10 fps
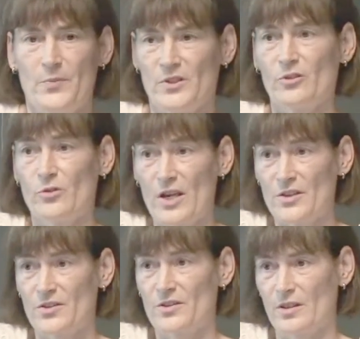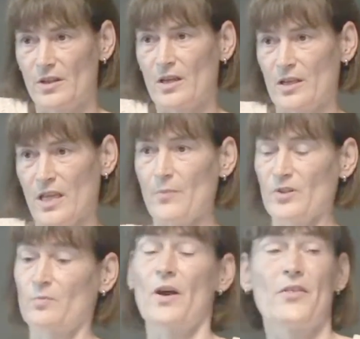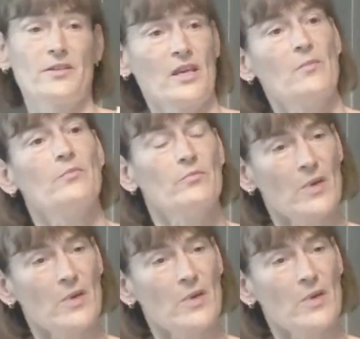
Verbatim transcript: situations that are captured by the same